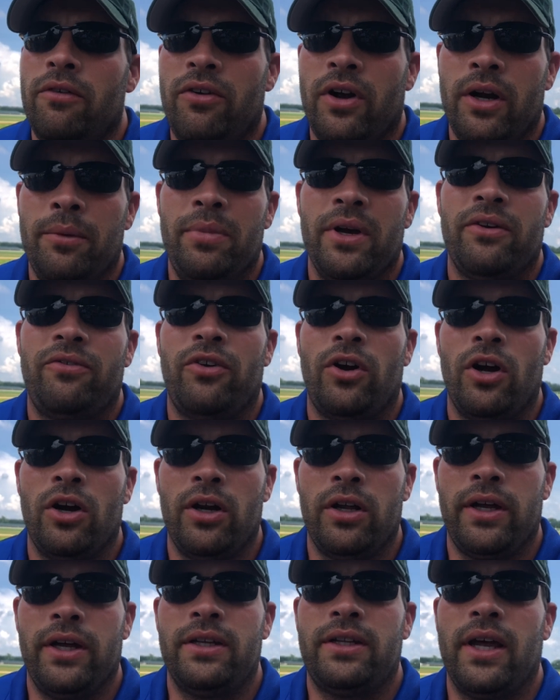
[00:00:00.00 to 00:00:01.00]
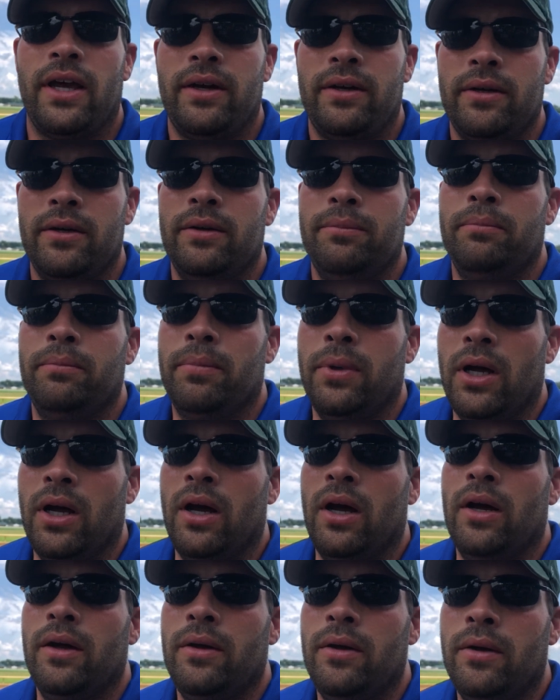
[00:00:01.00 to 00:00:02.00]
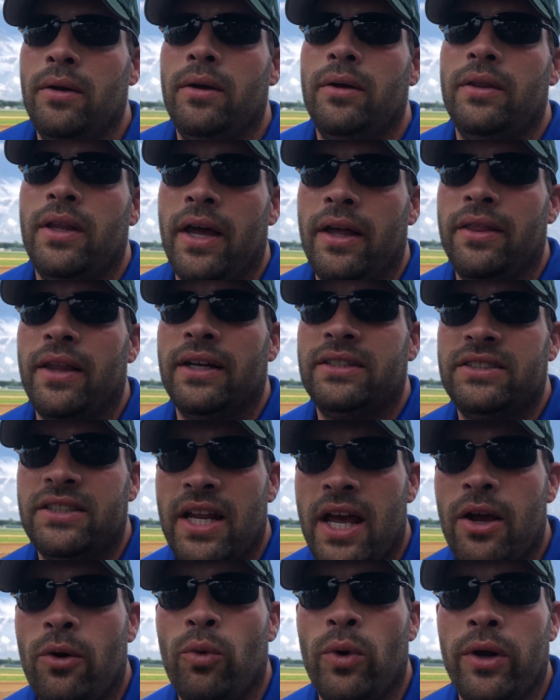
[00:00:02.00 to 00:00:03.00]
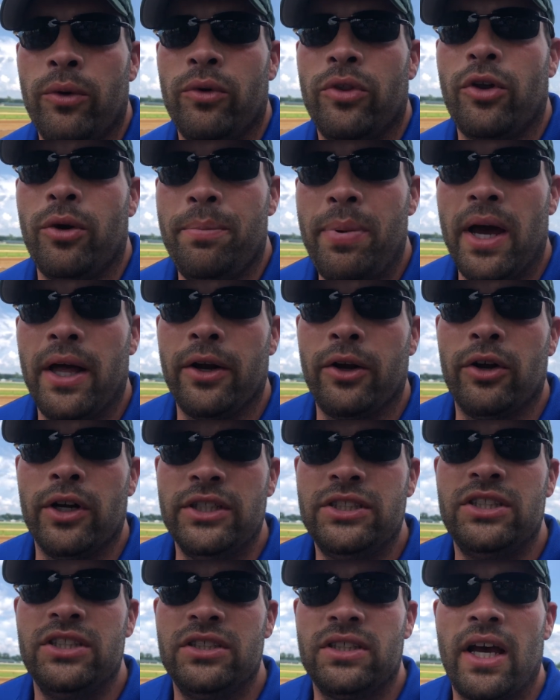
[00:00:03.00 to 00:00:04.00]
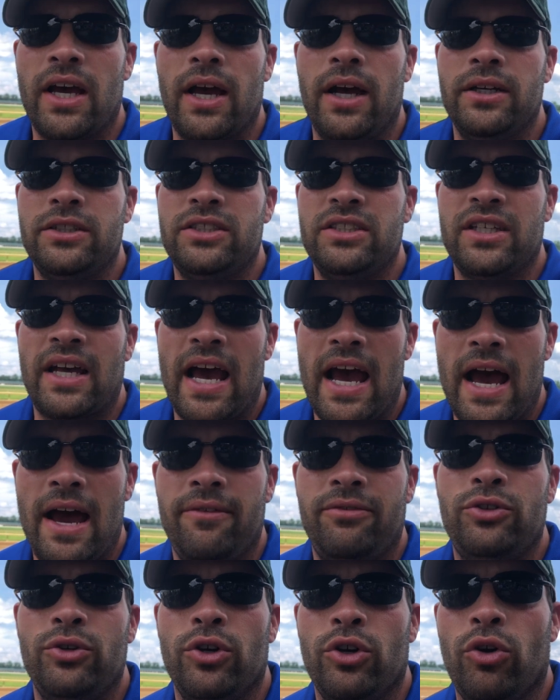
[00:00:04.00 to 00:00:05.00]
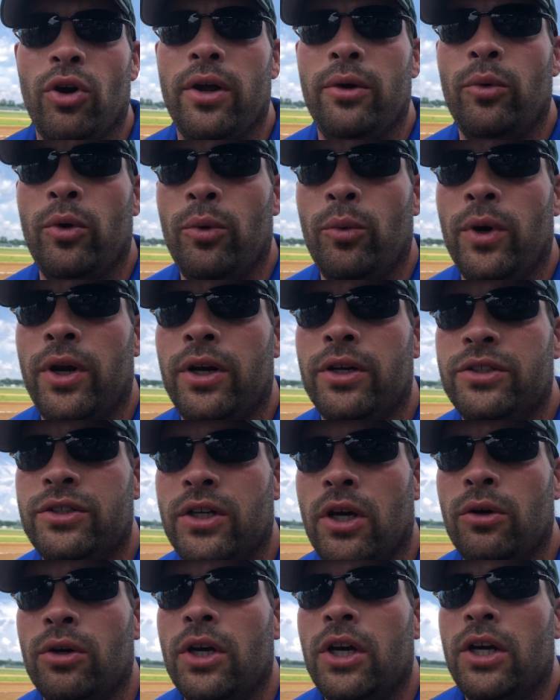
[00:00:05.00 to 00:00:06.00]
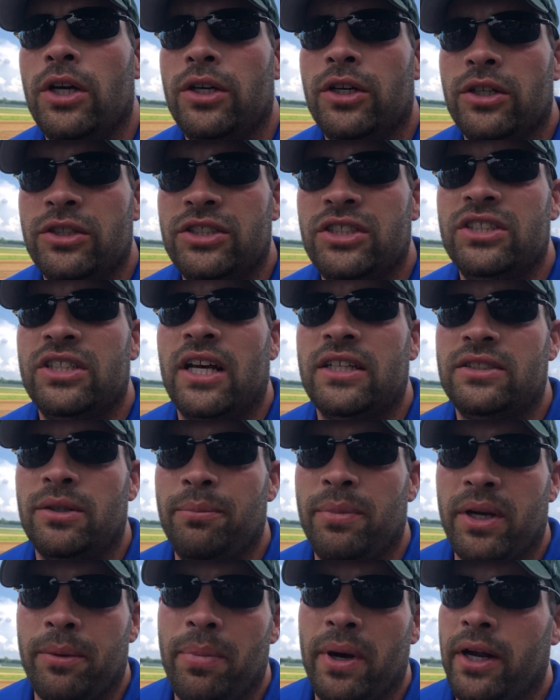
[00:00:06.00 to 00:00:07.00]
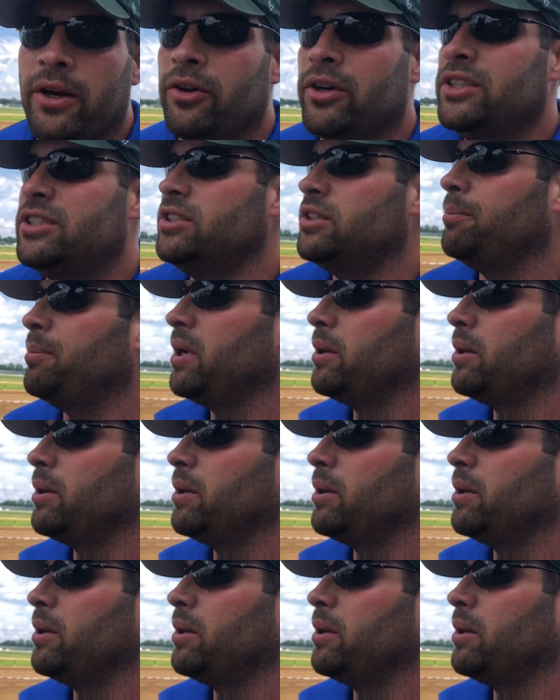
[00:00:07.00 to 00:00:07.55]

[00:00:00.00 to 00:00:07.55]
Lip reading: very big for her to get that stake win with her pedigree. She's a half to a grade one winner. So, you know, she's got some big pedigree. She's a